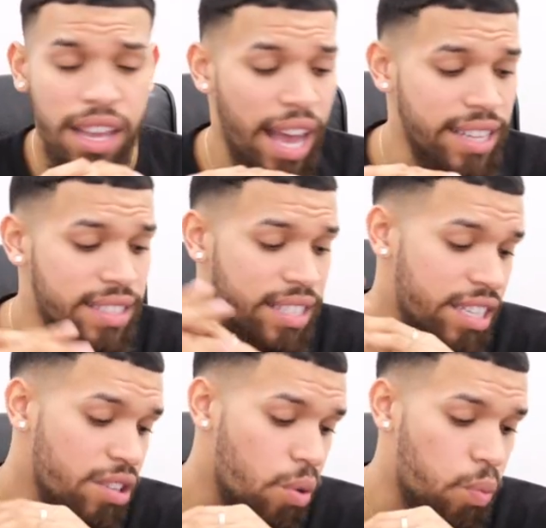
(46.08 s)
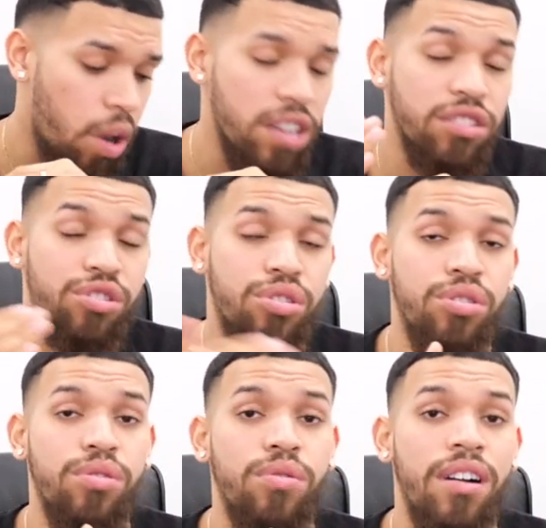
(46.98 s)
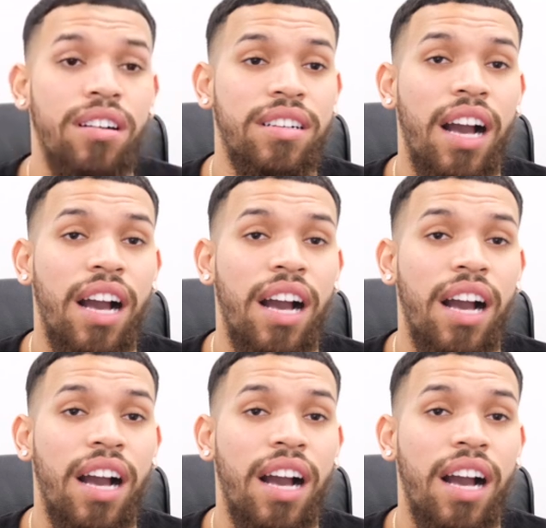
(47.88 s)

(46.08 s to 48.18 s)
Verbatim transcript: I did want to